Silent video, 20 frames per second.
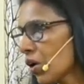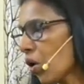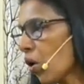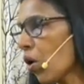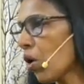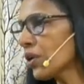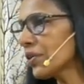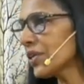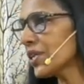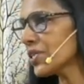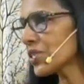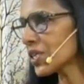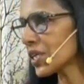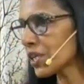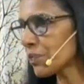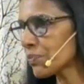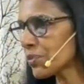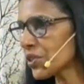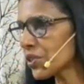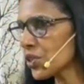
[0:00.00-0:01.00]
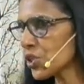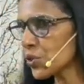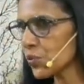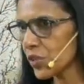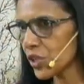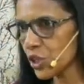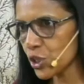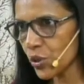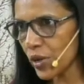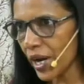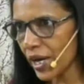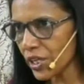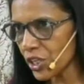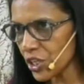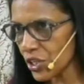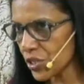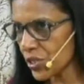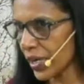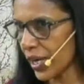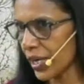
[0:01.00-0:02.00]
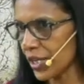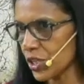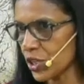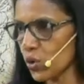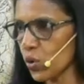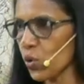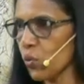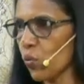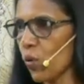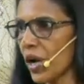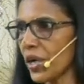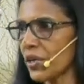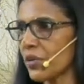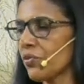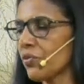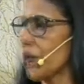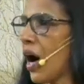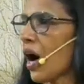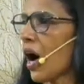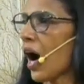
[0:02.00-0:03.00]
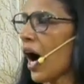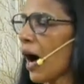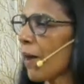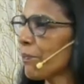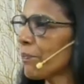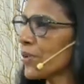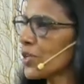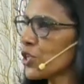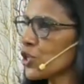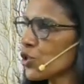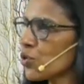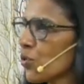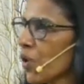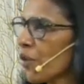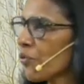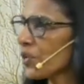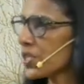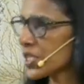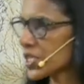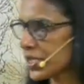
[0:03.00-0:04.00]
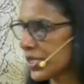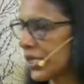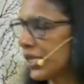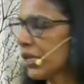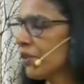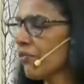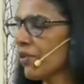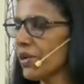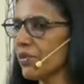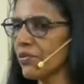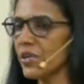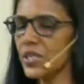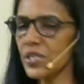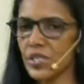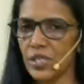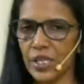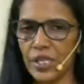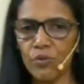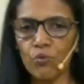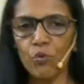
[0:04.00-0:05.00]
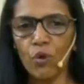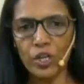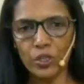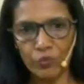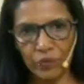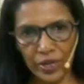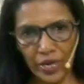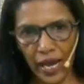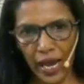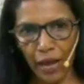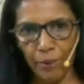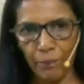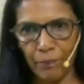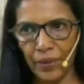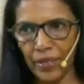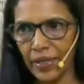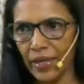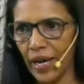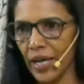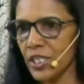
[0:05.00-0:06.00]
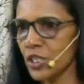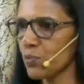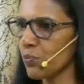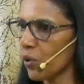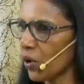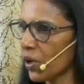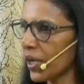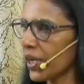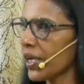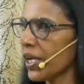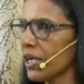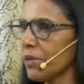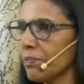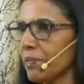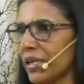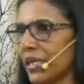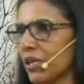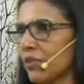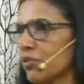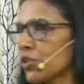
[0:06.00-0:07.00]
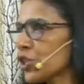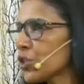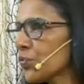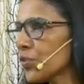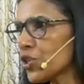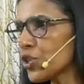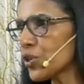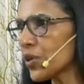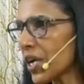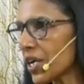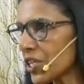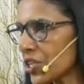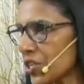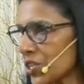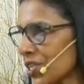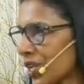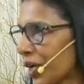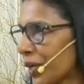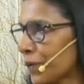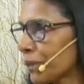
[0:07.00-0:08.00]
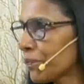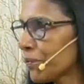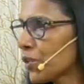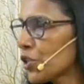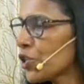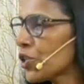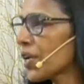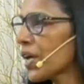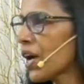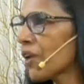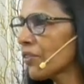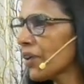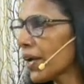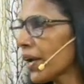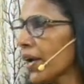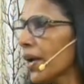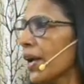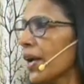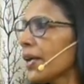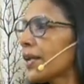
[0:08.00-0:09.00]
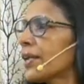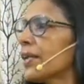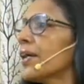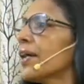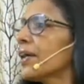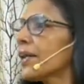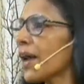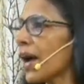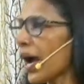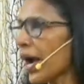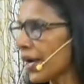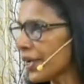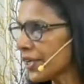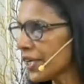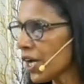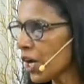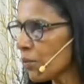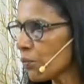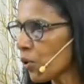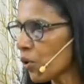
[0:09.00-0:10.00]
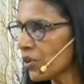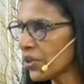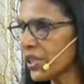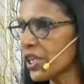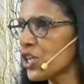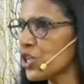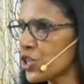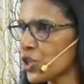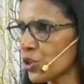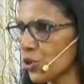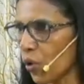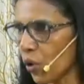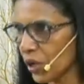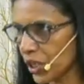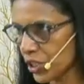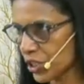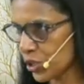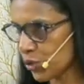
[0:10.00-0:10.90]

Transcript: All these scriptures we should understand. So what happens to our sin? When we sin, what will happen as born again believers? We should understand. We should have a clear idea about these things.